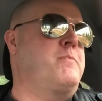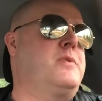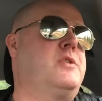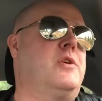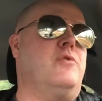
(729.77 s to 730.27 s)

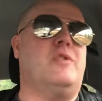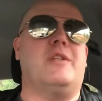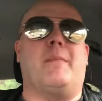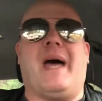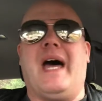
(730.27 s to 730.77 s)
Do
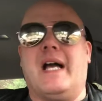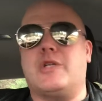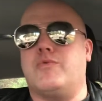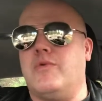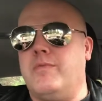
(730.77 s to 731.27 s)
some
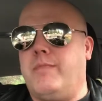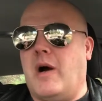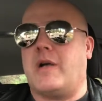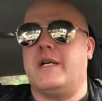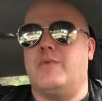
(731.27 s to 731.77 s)
actual
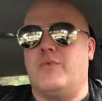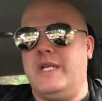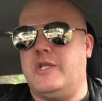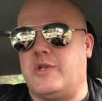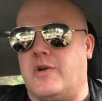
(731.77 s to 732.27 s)
market
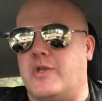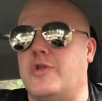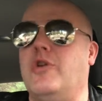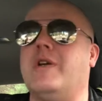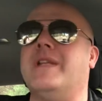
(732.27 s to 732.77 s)
research.
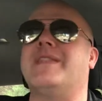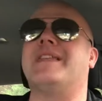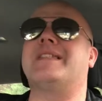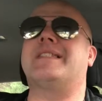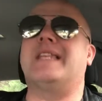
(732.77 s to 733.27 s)
Look at
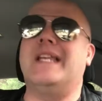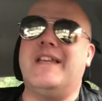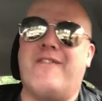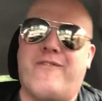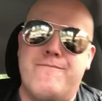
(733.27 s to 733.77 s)
the
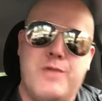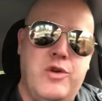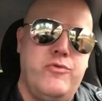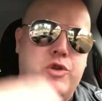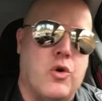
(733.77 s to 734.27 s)
city of
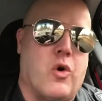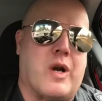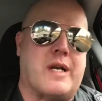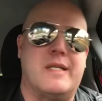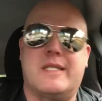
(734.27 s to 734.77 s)
New
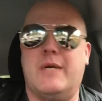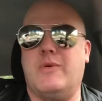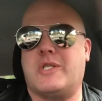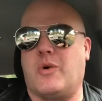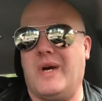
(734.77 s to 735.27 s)
York and see
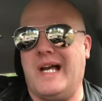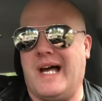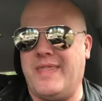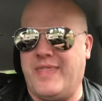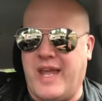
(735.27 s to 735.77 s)
what's going
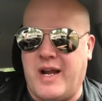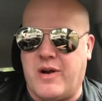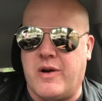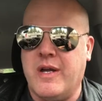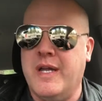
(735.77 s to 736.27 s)
on
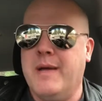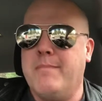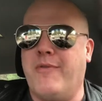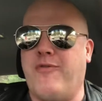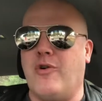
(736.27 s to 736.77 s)
there.
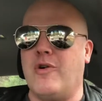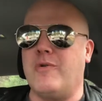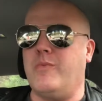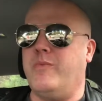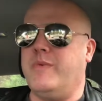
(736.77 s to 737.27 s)

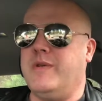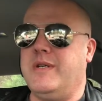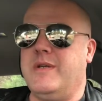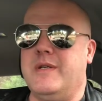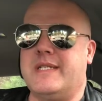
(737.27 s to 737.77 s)
Before
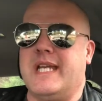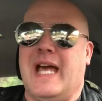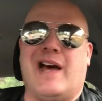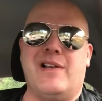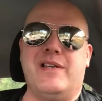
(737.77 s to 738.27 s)

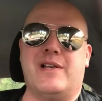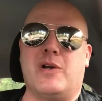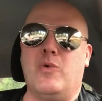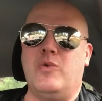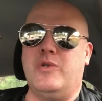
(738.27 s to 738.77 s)
Seattle, you
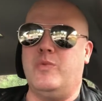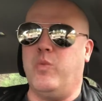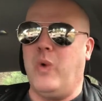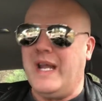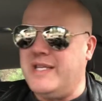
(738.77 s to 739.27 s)
go
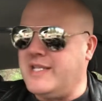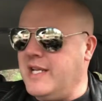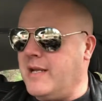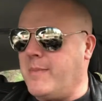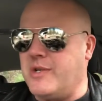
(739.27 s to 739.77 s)

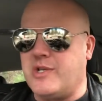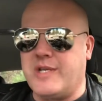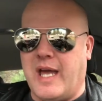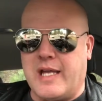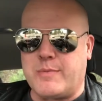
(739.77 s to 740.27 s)
wasting a bunch of
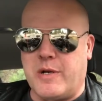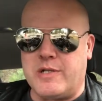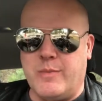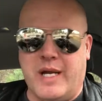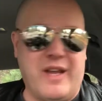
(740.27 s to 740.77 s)

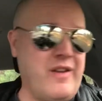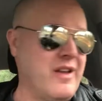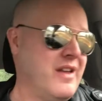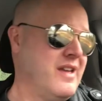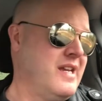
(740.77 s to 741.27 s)
taxpayers' money
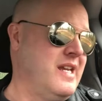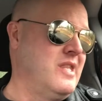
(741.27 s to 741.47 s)
in